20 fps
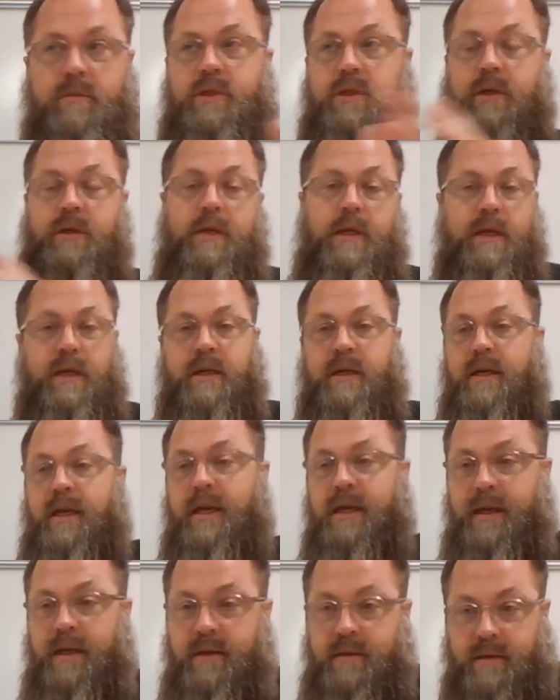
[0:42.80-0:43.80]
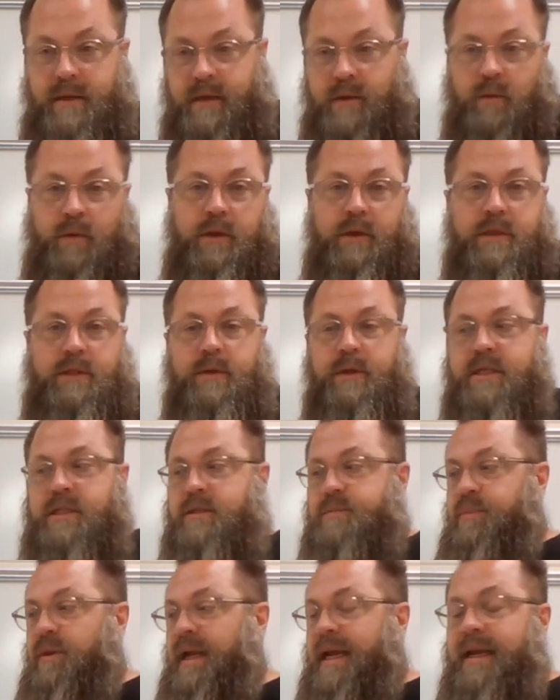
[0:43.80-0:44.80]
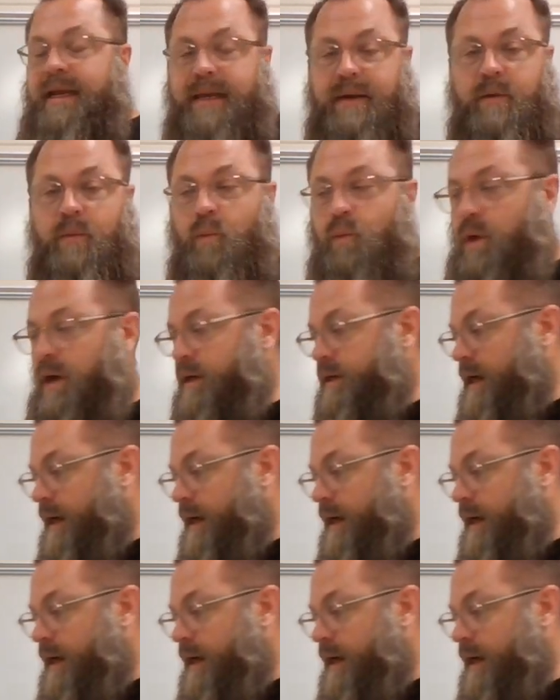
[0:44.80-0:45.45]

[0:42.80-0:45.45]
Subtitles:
in order to explain what